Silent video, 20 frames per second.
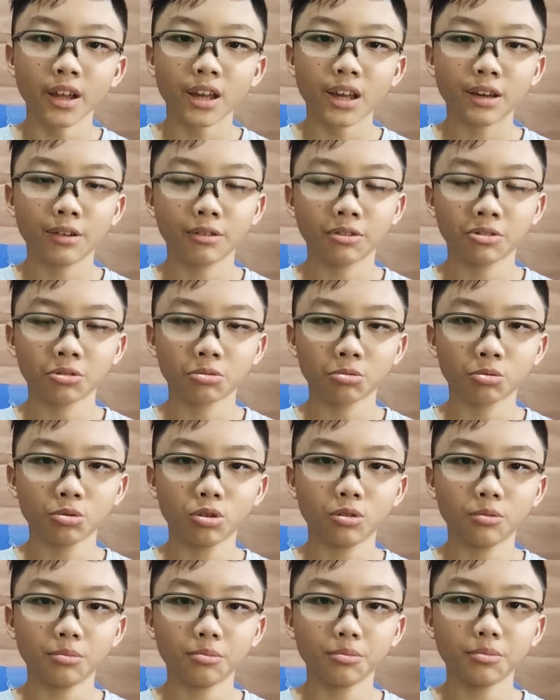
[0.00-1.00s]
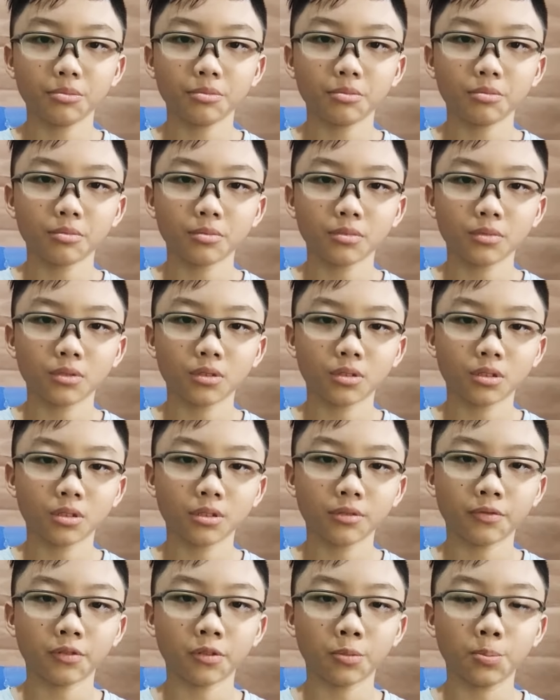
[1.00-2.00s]
It was a room
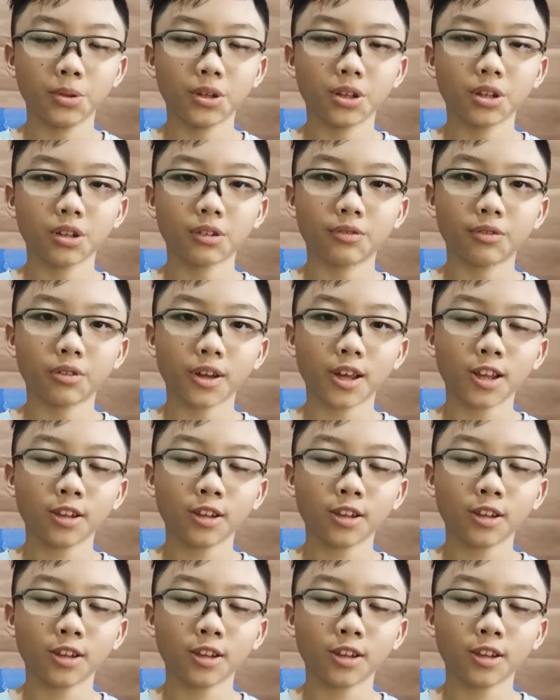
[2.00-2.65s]
forbidden for